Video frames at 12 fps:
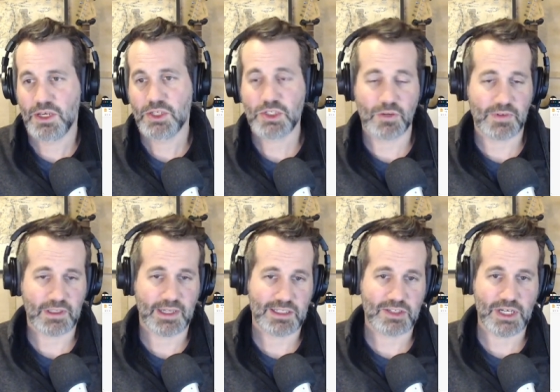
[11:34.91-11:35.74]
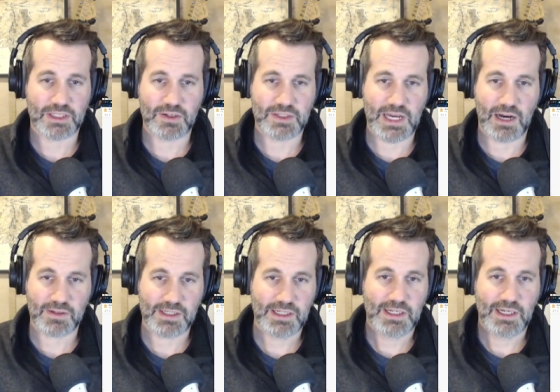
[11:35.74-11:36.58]
So if you'd like to check those
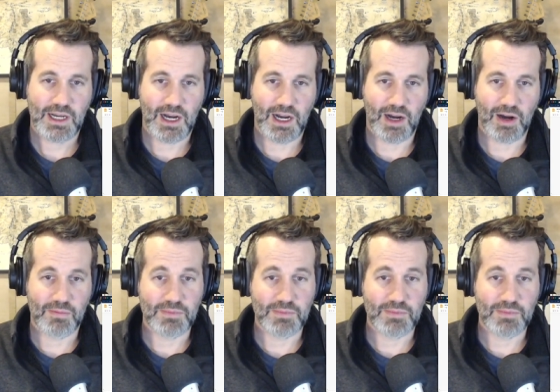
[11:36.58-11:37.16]
out, uh,